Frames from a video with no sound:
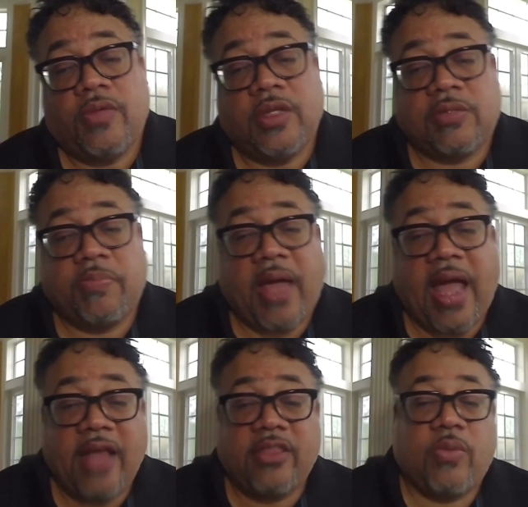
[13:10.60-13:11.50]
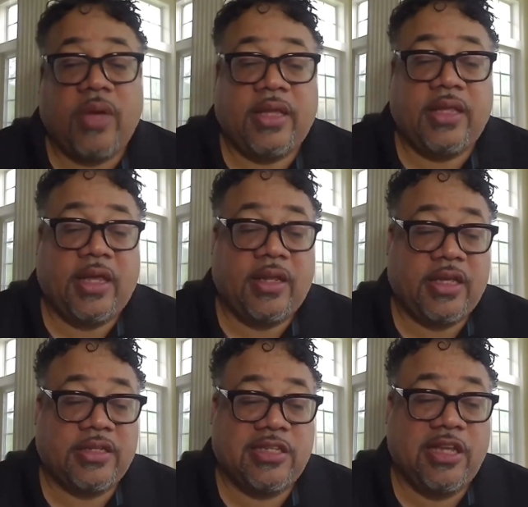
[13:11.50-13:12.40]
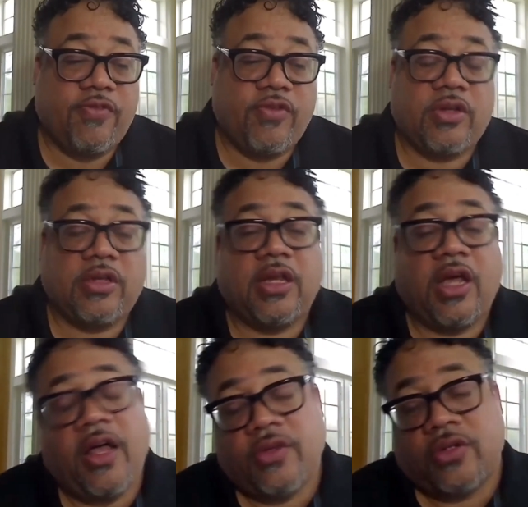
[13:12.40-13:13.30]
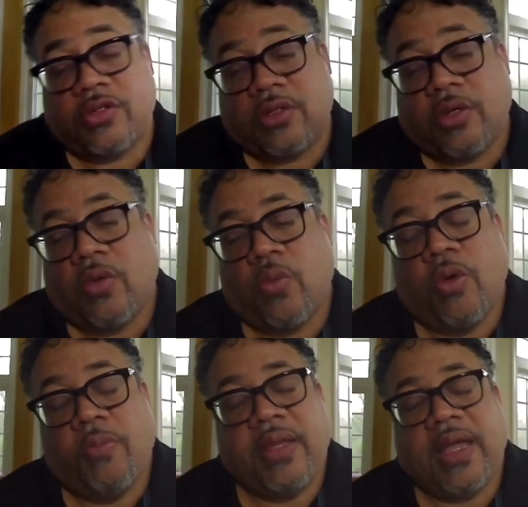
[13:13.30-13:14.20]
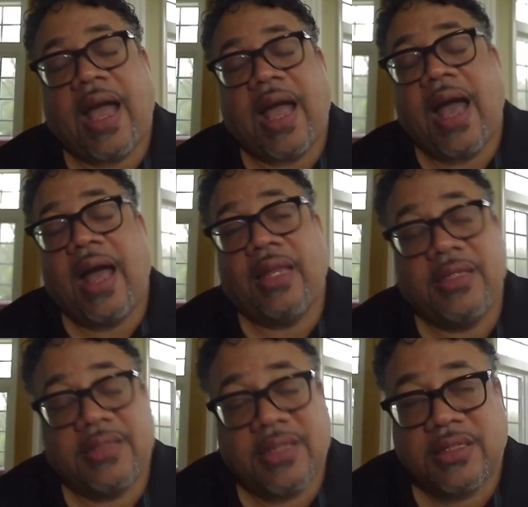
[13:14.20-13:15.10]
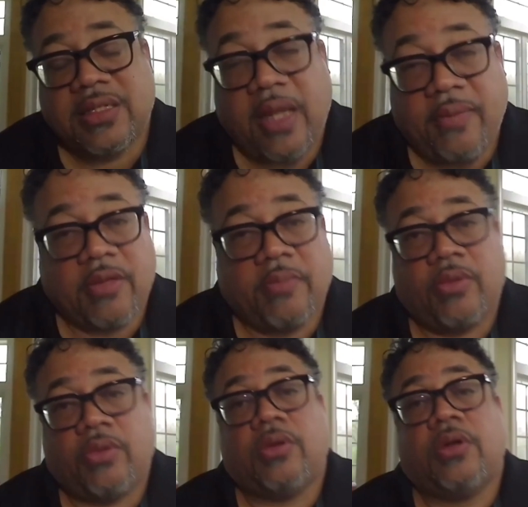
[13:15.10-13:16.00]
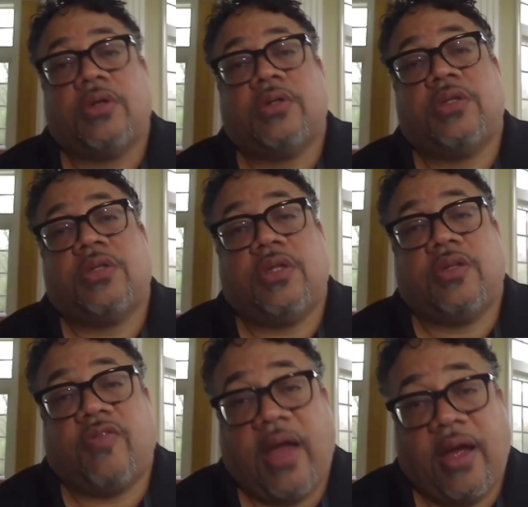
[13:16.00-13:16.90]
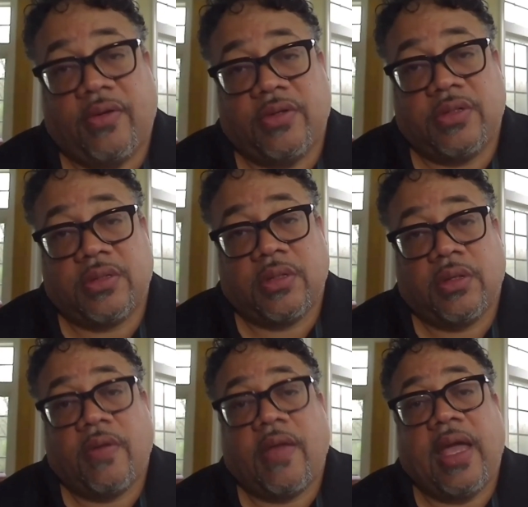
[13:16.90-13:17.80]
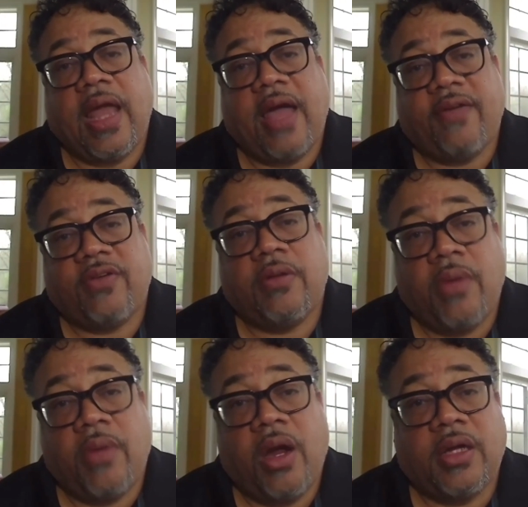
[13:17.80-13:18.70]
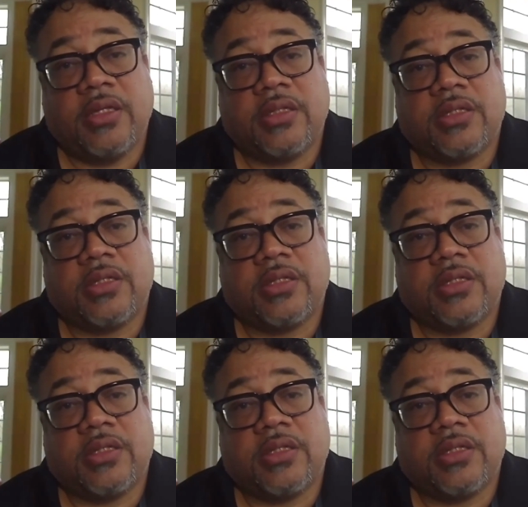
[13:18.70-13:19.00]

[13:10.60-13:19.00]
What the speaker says: pathway that's different than others will be highly susceptible to this virus. And African Americans